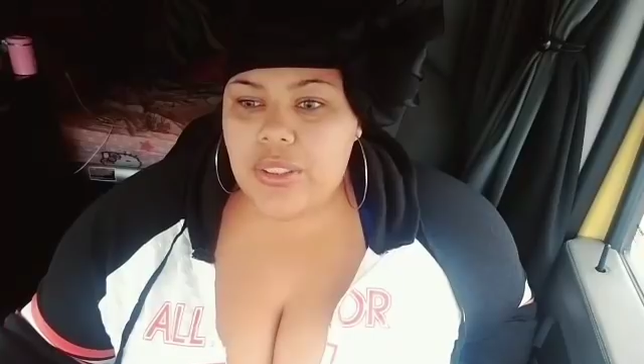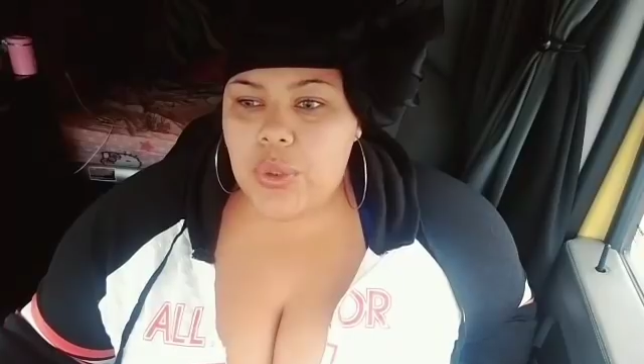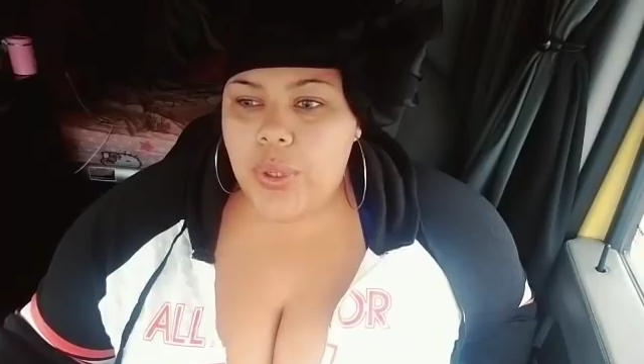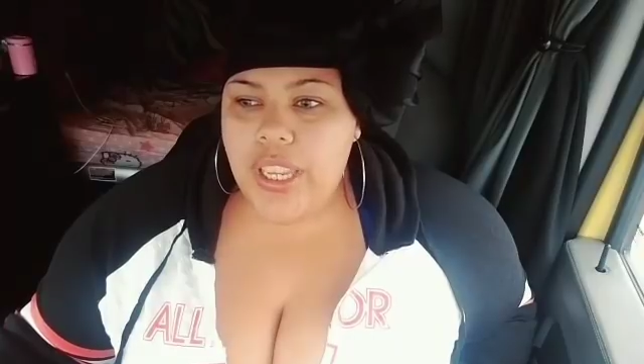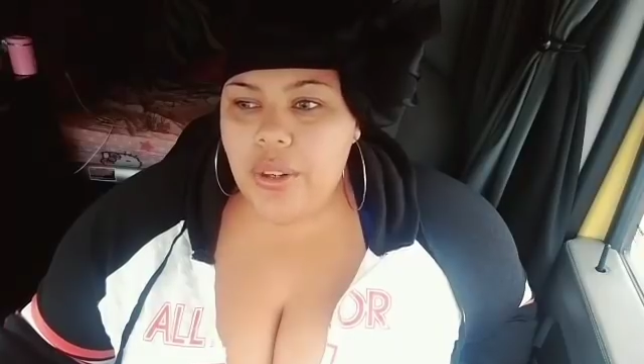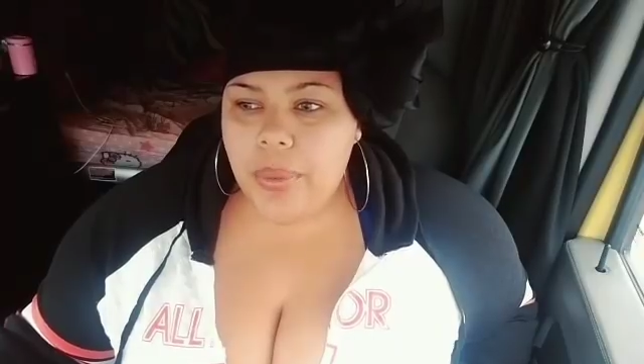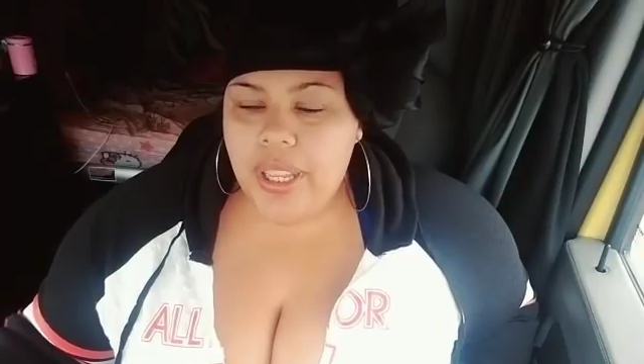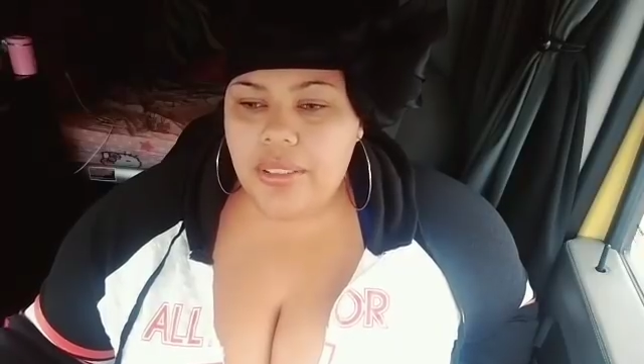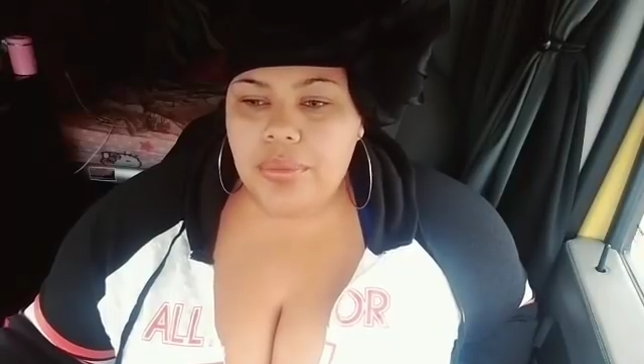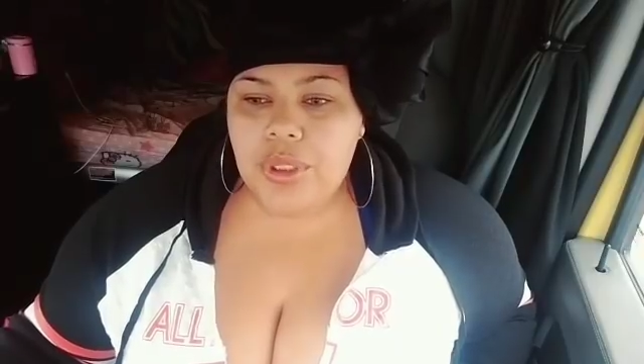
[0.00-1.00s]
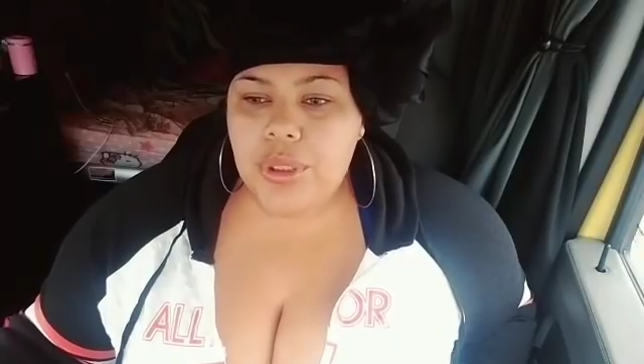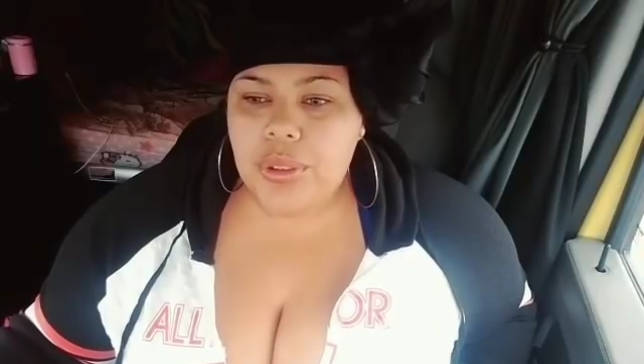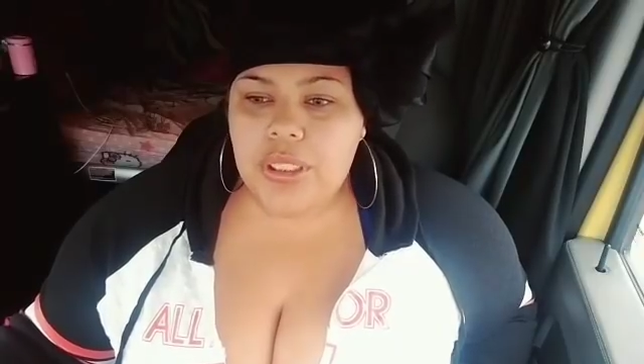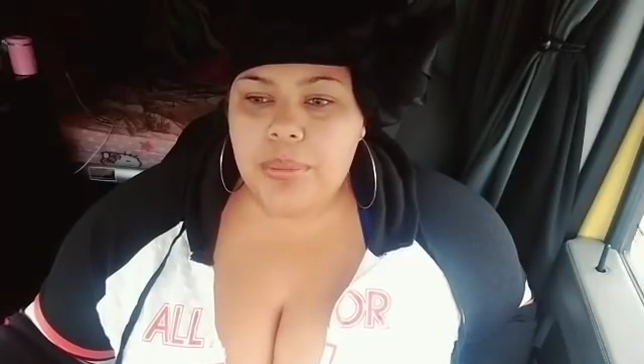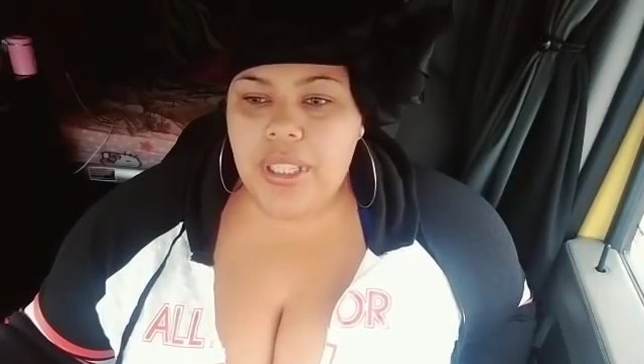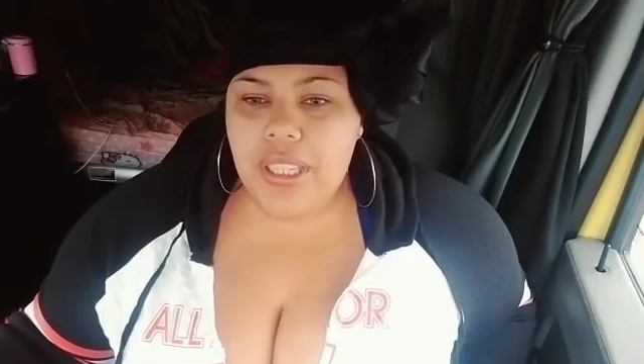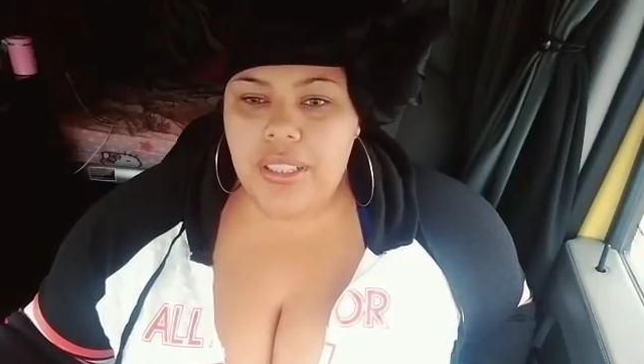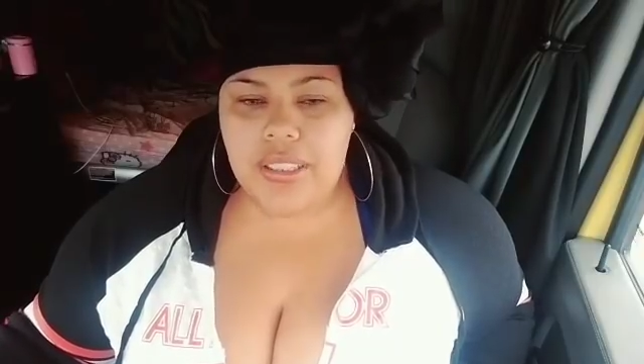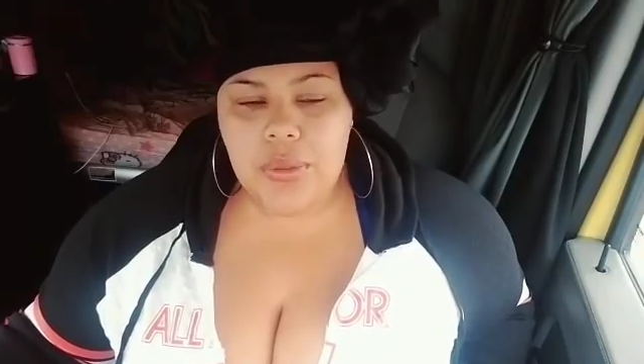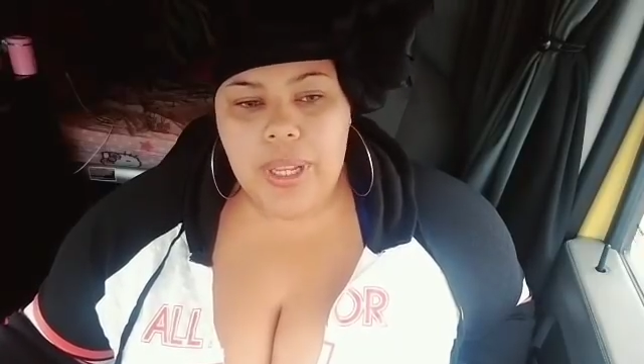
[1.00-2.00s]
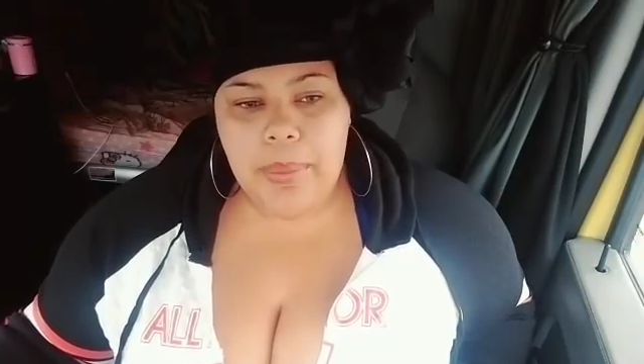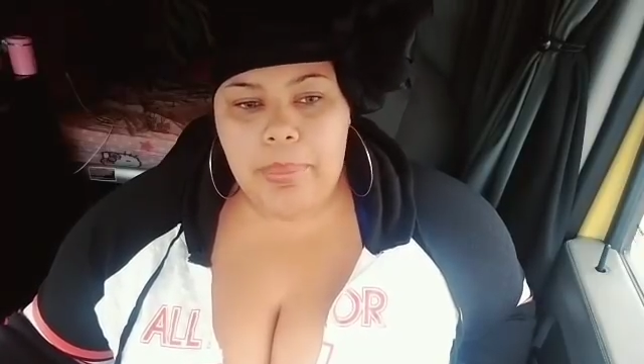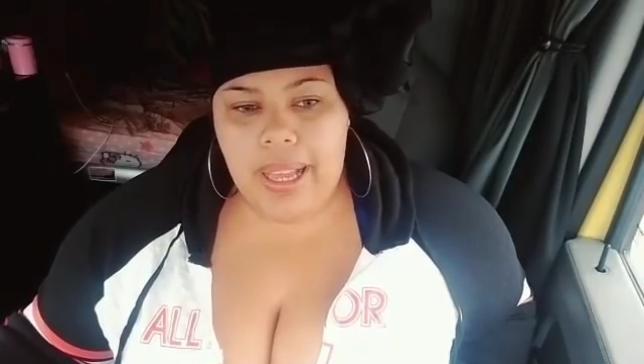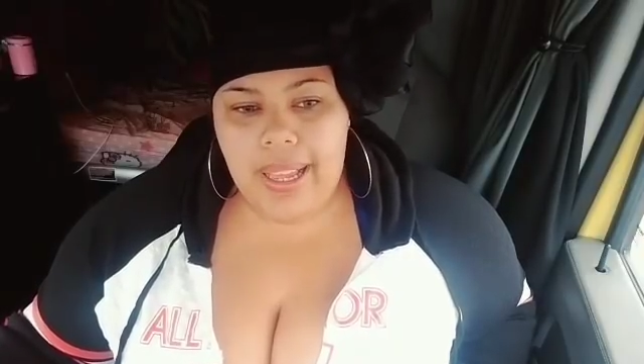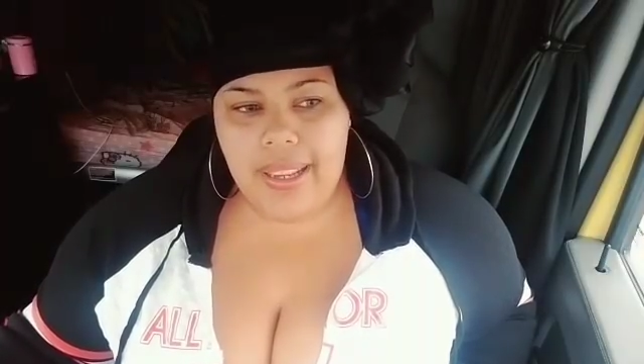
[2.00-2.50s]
So anyway, so some years went by,